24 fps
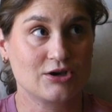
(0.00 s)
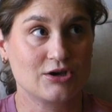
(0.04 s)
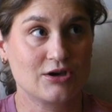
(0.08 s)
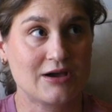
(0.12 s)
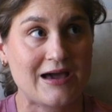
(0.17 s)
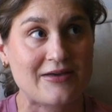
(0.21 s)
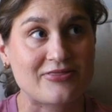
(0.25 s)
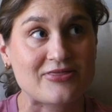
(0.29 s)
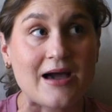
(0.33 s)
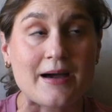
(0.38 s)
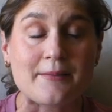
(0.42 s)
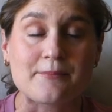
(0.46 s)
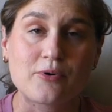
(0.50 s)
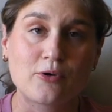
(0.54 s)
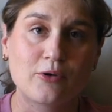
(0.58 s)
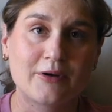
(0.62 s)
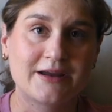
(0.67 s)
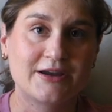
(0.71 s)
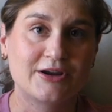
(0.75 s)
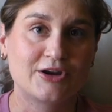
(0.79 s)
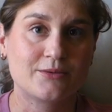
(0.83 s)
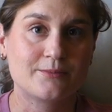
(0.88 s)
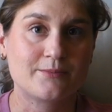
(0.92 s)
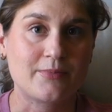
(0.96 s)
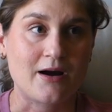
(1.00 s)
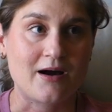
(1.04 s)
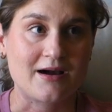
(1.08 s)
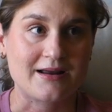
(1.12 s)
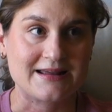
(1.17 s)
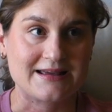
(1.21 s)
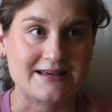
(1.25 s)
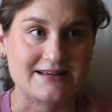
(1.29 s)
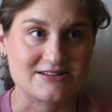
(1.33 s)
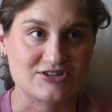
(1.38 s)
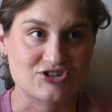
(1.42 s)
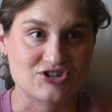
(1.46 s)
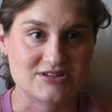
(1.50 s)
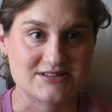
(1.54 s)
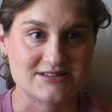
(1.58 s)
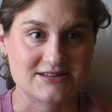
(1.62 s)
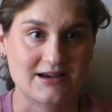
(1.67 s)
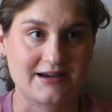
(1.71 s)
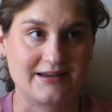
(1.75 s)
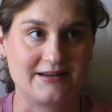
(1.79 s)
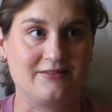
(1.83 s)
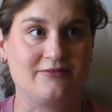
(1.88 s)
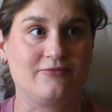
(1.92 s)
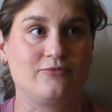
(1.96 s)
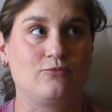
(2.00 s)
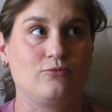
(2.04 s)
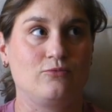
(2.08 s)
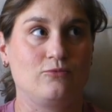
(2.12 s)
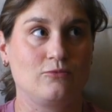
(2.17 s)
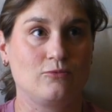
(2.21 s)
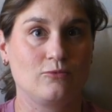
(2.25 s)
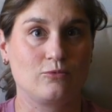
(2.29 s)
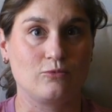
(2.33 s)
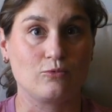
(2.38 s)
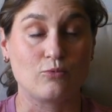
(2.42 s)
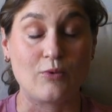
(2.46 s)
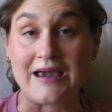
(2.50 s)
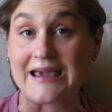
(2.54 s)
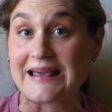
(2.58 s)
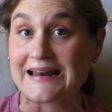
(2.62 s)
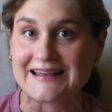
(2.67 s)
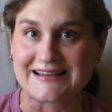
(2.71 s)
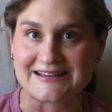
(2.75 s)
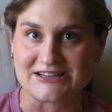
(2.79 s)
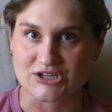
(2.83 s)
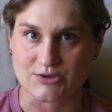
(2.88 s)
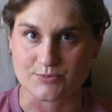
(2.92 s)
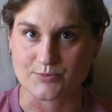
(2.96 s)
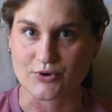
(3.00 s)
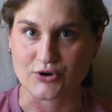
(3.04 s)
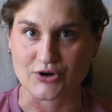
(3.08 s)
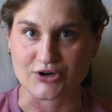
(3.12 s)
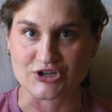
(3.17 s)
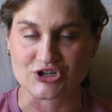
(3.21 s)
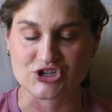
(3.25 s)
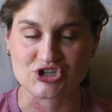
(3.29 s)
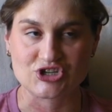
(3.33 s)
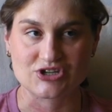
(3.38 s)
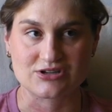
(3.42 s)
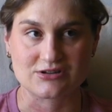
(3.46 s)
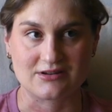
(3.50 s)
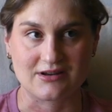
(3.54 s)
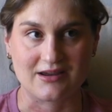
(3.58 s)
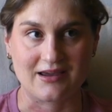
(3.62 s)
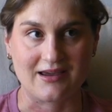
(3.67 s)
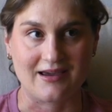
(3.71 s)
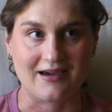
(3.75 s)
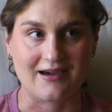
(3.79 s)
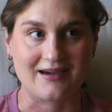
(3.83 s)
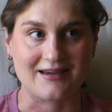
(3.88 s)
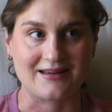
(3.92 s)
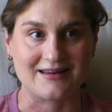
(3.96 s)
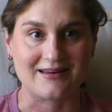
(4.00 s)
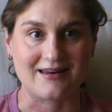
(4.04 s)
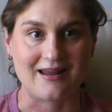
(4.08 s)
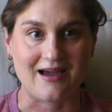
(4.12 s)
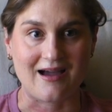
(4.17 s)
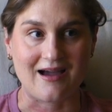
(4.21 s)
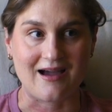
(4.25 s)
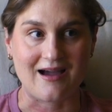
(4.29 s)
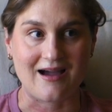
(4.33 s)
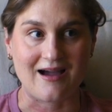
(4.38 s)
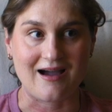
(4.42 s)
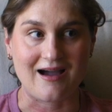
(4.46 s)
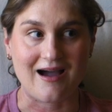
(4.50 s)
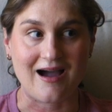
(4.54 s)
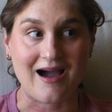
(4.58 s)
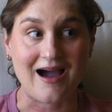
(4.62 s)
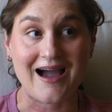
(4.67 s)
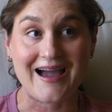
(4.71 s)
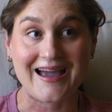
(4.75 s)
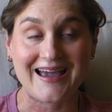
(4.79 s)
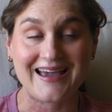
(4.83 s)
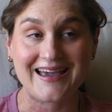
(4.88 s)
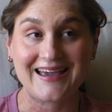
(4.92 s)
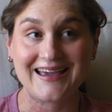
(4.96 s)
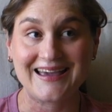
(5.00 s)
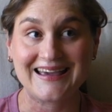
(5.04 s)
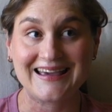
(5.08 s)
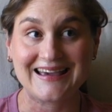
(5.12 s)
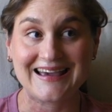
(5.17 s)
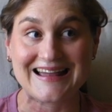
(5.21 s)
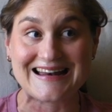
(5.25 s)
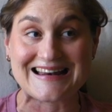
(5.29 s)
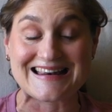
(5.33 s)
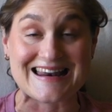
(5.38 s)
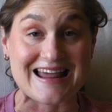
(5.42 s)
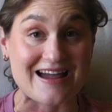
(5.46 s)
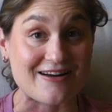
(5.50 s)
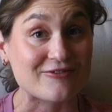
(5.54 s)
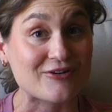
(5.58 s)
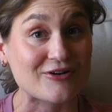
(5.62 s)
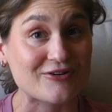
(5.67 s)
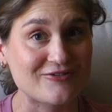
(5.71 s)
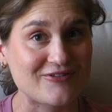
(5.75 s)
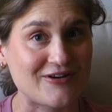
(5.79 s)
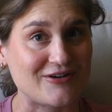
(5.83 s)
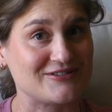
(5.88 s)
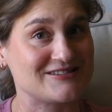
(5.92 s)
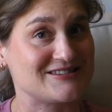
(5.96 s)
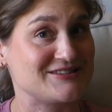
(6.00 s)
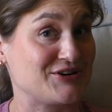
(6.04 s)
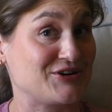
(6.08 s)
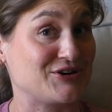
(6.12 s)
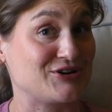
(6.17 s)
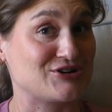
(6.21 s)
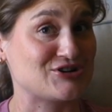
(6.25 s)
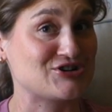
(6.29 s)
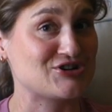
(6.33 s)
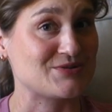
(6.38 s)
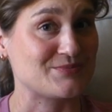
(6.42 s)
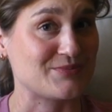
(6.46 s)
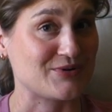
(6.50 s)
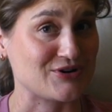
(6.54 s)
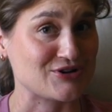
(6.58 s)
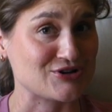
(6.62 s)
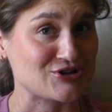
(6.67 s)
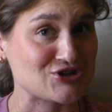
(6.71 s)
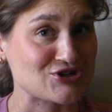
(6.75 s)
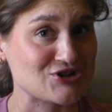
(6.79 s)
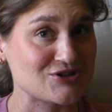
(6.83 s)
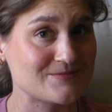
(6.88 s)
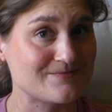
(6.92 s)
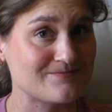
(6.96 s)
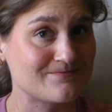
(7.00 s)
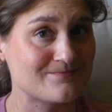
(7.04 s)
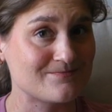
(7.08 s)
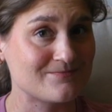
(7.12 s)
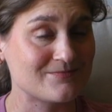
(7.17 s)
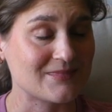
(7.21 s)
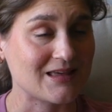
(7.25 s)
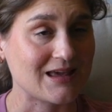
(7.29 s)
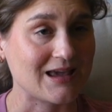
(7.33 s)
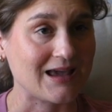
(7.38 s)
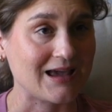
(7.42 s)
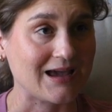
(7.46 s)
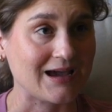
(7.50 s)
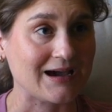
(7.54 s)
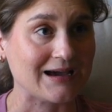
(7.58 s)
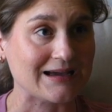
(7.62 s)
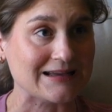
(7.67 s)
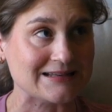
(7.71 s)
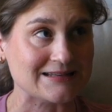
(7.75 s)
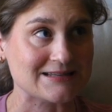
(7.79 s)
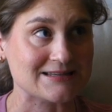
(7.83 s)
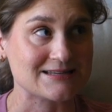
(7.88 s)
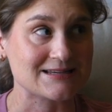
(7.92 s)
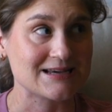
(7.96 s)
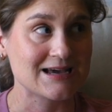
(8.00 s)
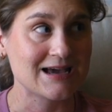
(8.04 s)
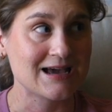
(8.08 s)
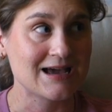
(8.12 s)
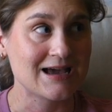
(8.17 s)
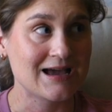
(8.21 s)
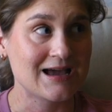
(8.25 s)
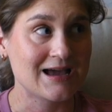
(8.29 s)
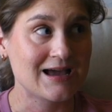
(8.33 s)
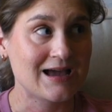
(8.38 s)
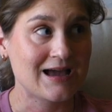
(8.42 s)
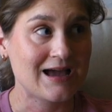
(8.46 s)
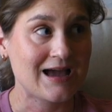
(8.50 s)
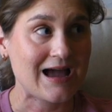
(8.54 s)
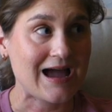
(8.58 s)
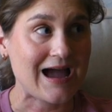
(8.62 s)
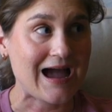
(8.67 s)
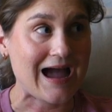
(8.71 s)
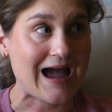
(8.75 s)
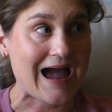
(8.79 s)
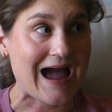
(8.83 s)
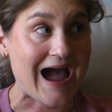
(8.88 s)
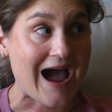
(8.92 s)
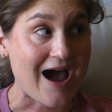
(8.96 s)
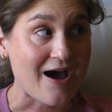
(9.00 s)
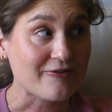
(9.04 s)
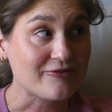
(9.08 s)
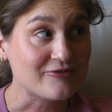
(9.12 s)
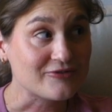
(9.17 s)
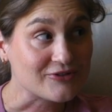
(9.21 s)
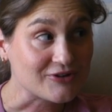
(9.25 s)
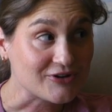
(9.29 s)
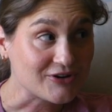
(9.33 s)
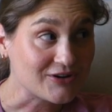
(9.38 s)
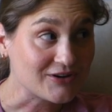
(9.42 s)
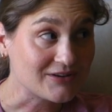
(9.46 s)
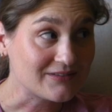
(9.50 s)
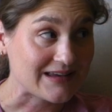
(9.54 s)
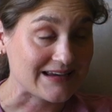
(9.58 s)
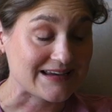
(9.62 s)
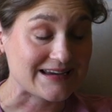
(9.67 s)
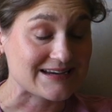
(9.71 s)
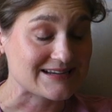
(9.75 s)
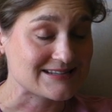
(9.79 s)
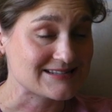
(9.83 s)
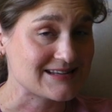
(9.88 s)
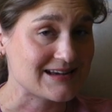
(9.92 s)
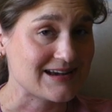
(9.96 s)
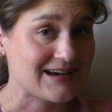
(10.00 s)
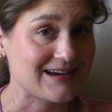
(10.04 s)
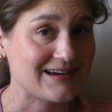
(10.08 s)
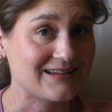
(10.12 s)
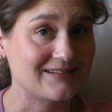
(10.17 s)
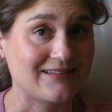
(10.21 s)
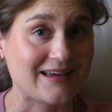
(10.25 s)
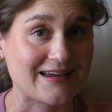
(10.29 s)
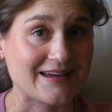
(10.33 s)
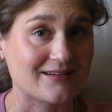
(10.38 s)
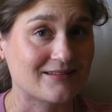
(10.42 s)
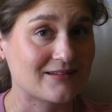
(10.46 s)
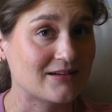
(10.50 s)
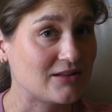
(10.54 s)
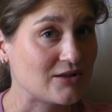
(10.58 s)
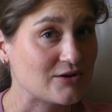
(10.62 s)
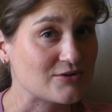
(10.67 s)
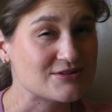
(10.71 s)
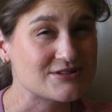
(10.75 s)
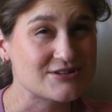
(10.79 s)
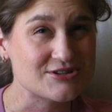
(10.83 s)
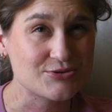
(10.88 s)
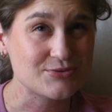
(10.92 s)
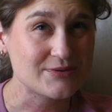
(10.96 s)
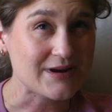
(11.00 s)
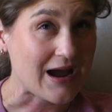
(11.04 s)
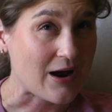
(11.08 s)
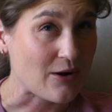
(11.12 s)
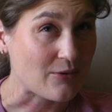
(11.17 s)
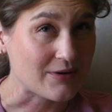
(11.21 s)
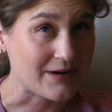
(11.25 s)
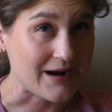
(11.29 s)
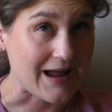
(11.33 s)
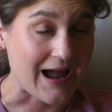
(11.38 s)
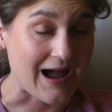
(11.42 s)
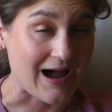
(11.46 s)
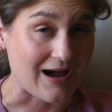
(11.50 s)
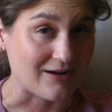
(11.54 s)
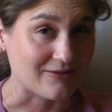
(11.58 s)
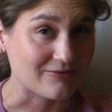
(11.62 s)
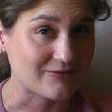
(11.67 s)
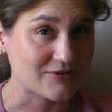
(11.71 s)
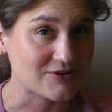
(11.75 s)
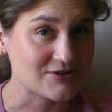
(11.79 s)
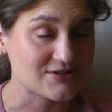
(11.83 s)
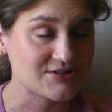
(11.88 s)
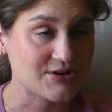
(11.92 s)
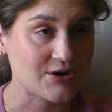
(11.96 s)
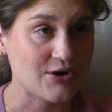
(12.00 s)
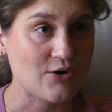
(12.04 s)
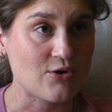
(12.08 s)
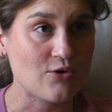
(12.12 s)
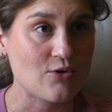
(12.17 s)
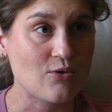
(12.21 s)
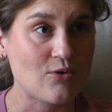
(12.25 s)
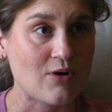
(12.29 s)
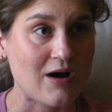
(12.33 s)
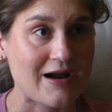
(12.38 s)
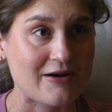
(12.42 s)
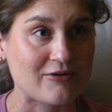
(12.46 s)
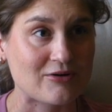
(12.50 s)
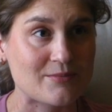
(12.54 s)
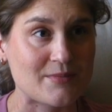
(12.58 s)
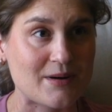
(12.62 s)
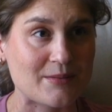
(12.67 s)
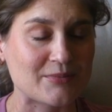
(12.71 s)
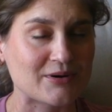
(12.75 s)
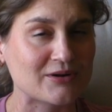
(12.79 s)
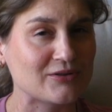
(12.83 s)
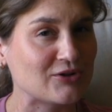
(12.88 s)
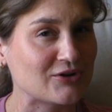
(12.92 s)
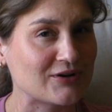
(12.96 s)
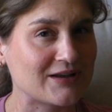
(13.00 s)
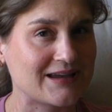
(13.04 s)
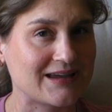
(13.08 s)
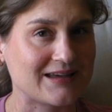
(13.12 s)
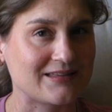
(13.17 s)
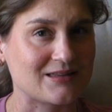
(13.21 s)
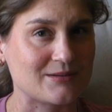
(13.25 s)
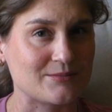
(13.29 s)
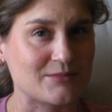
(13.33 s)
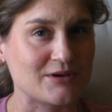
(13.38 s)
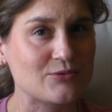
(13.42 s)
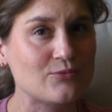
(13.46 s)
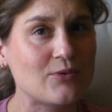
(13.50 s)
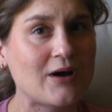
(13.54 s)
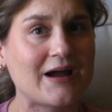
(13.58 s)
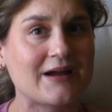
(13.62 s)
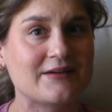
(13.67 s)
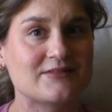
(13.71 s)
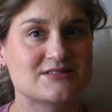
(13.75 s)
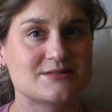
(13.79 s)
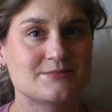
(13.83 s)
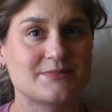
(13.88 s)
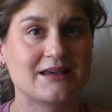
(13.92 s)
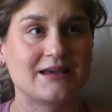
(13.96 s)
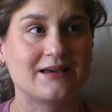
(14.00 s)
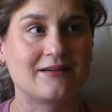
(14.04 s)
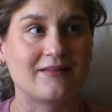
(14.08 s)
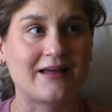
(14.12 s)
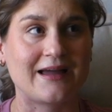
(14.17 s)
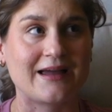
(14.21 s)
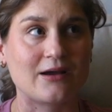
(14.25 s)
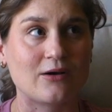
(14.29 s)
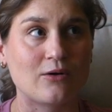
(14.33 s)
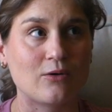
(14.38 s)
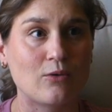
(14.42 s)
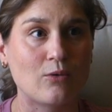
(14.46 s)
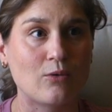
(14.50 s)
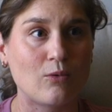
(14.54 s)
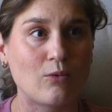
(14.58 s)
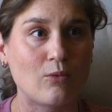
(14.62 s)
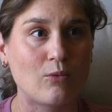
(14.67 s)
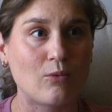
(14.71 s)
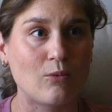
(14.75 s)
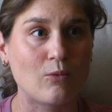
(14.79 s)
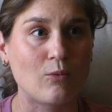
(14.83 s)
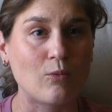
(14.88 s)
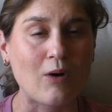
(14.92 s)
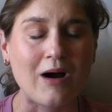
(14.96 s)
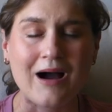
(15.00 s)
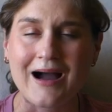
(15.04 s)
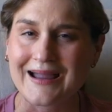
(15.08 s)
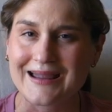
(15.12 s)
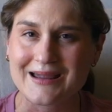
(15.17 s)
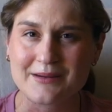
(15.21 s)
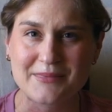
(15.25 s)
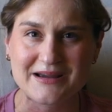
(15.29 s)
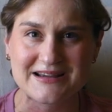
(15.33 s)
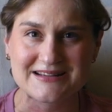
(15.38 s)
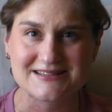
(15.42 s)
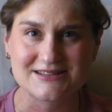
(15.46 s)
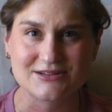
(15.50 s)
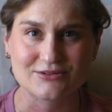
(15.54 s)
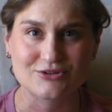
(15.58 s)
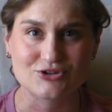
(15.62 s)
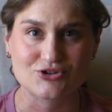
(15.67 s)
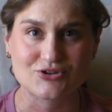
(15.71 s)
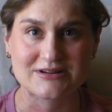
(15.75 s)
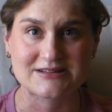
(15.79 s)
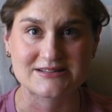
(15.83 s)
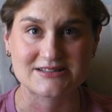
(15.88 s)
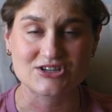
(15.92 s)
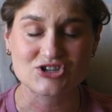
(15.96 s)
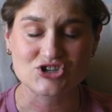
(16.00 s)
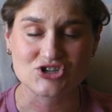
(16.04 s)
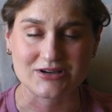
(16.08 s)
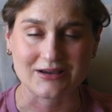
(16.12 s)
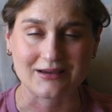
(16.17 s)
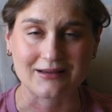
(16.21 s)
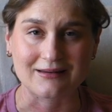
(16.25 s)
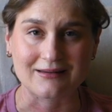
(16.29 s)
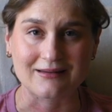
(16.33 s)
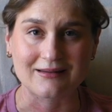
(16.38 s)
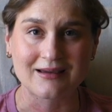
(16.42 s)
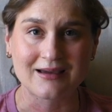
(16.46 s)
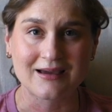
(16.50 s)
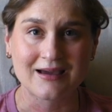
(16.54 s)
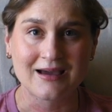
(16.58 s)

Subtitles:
at that point, your body is just kind of waiting to push. And I never felt an urge to push. And after, like I said, like close to an hour and a half or so, I remember looking at the midwives and being like, why am I still in transition?